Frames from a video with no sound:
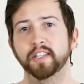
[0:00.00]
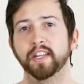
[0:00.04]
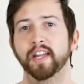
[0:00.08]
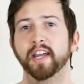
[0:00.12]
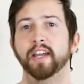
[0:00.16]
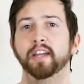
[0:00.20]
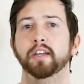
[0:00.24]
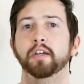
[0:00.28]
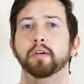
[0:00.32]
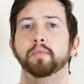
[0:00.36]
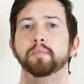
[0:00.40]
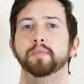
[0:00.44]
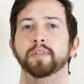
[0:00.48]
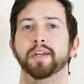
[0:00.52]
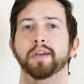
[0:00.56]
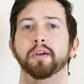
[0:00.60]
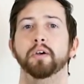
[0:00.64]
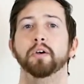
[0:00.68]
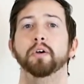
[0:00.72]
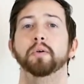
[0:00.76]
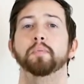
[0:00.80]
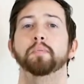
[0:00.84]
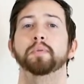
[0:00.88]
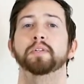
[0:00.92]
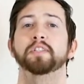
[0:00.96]
and that comes out
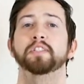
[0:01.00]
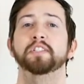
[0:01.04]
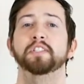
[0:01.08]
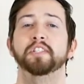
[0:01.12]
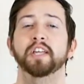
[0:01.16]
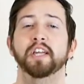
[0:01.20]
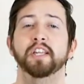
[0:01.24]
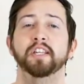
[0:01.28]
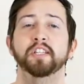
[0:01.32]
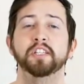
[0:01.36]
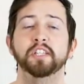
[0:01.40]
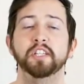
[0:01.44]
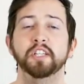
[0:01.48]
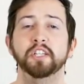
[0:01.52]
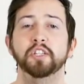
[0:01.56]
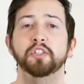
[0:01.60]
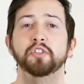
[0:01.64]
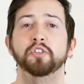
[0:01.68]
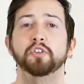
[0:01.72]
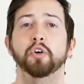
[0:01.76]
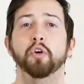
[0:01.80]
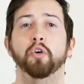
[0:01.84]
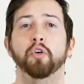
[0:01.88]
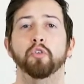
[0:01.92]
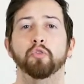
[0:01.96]
at a
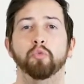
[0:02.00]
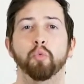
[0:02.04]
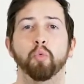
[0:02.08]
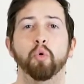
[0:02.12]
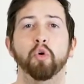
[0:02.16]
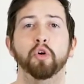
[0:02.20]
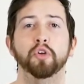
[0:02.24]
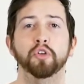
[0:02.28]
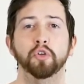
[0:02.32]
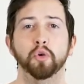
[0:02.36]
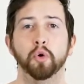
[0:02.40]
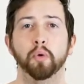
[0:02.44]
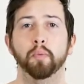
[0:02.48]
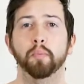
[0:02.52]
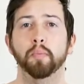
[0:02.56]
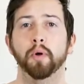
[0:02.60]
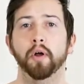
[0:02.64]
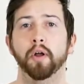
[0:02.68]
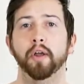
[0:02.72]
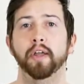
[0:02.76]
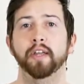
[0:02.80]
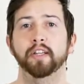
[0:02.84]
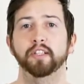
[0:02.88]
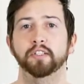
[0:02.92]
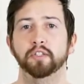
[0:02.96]
percentage of what you're
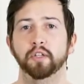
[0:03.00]
buying.